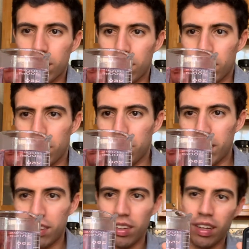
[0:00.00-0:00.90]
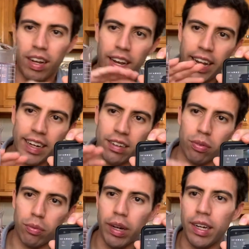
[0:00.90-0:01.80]
And everything's a light
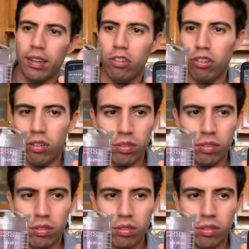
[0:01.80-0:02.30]
reddish,